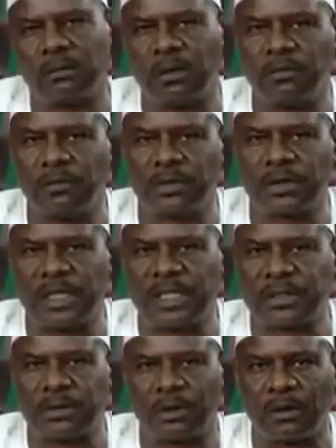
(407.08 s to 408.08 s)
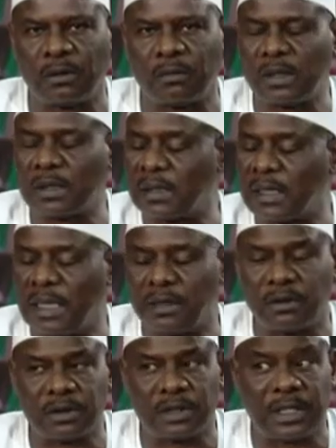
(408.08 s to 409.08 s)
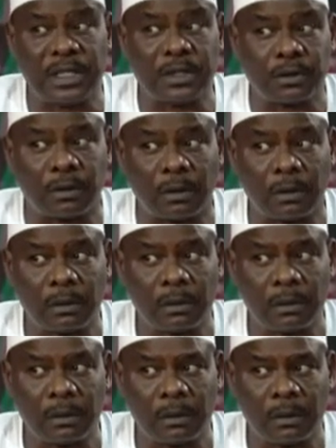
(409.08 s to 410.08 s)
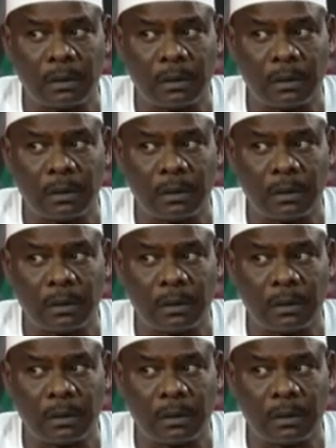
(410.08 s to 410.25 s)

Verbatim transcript: if you say so, but I don't see so. Mm.